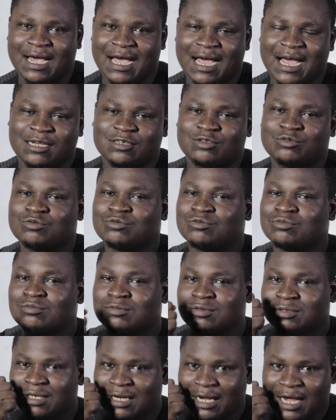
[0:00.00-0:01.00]
has to
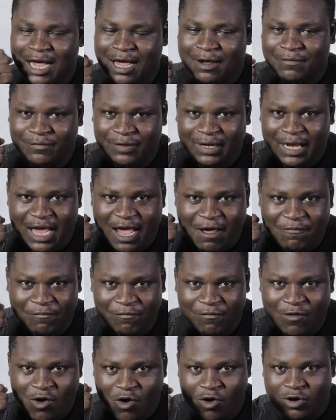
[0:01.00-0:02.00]
have a
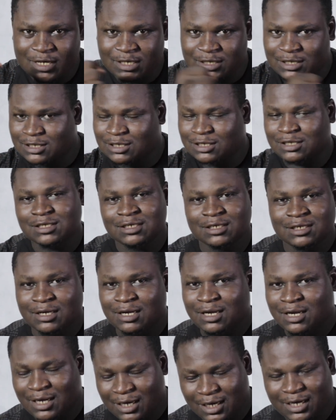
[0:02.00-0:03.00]
voice
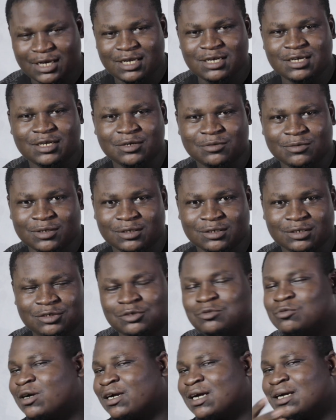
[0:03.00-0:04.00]
in the world.
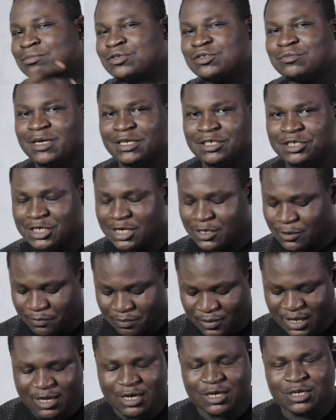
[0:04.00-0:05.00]
So welcome to my channel.
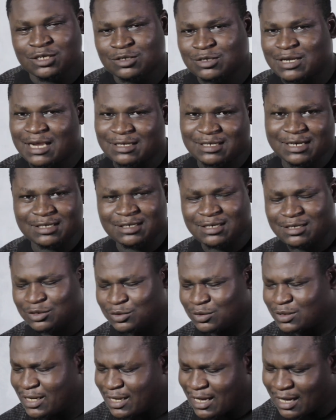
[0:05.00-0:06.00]
As I said,
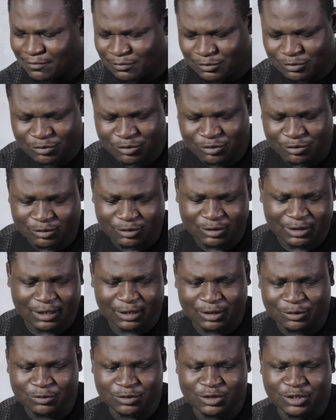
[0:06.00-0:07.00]
today I have two
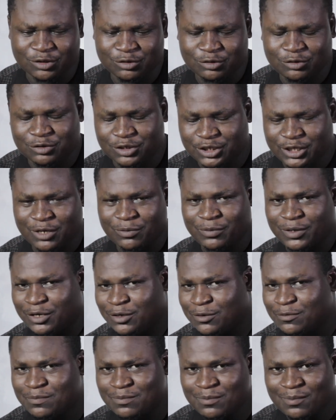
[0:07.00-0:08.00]
good news to share with
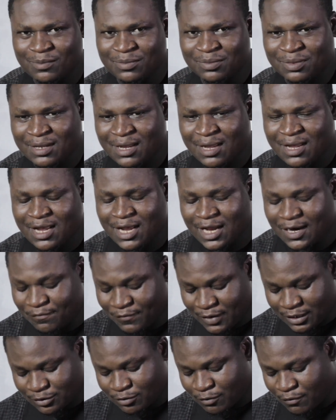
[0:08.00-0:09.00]
you. And
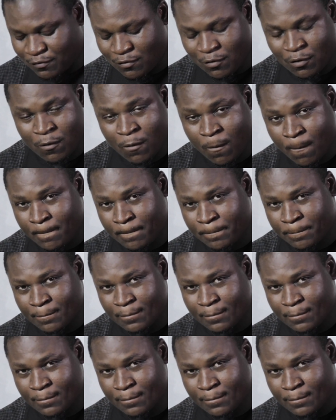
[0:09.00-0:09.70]
first of all,